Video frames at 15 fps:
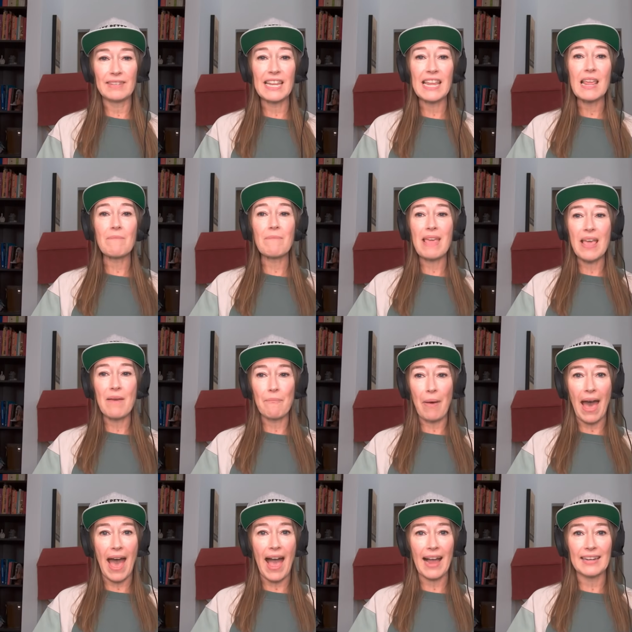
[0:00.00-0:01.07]
team
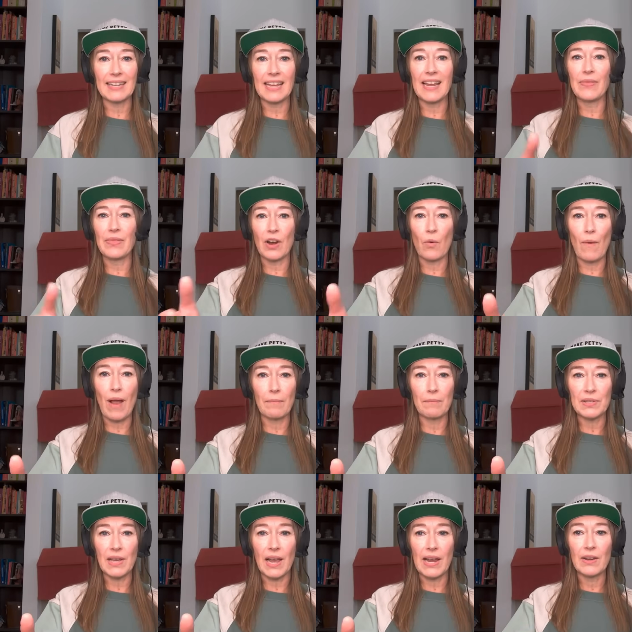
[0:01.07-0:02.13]
impact in their
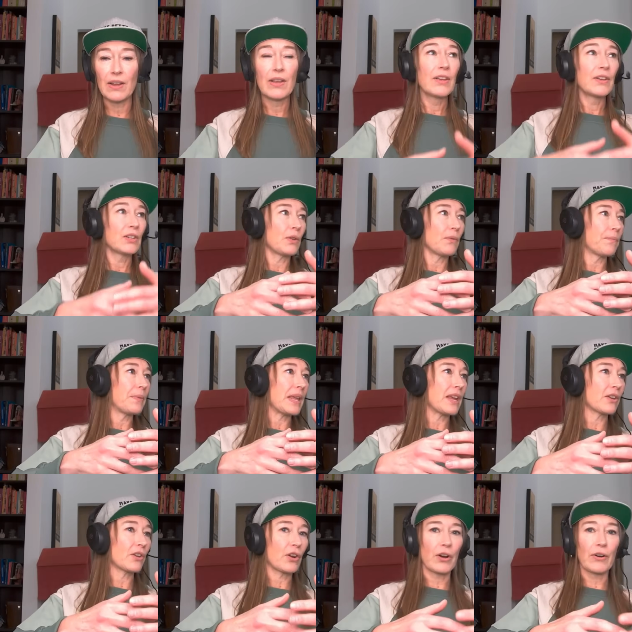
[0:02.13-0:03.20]
website to
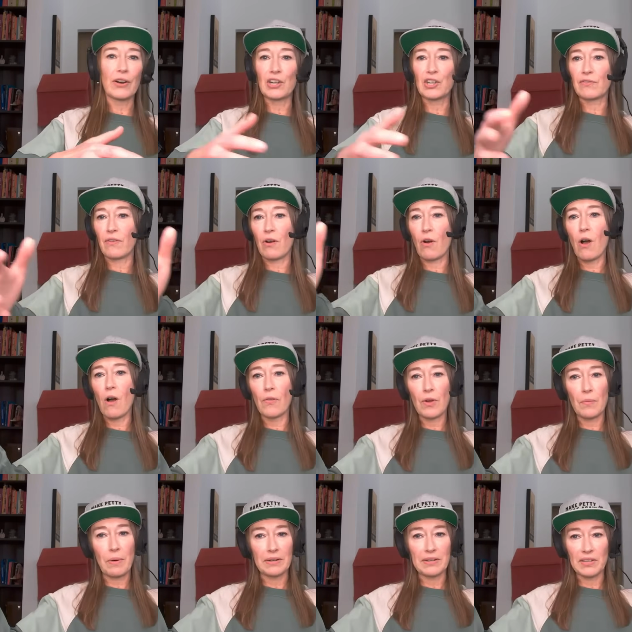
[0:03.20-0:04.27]
be encouraged for all
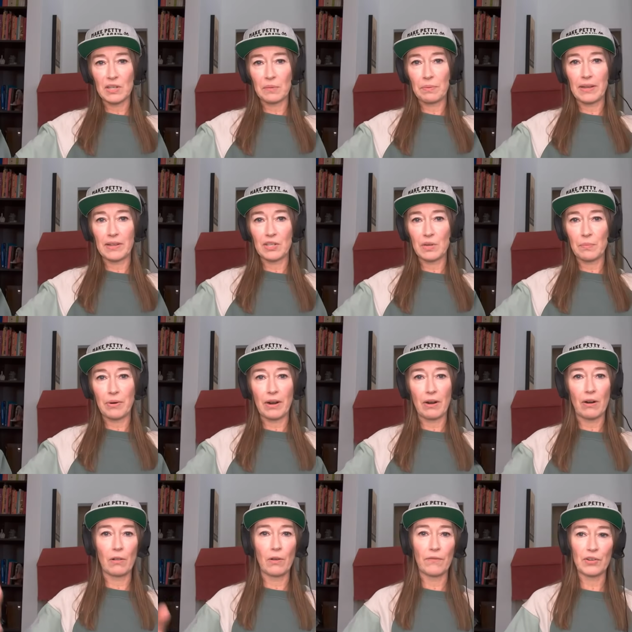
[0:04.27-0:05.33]
their participants to put
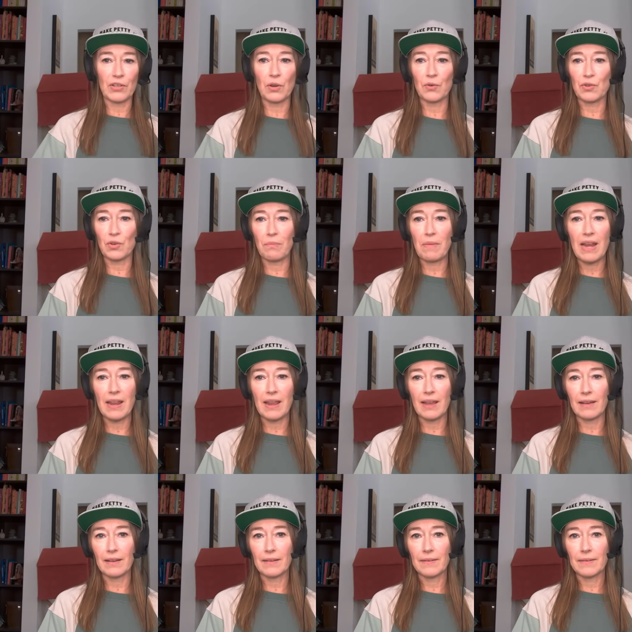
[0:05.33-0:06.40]
out all over social
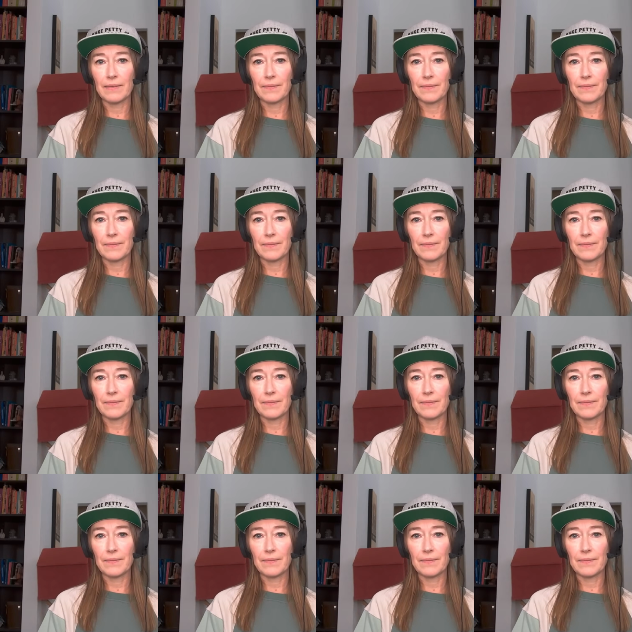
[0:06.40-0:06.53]
media.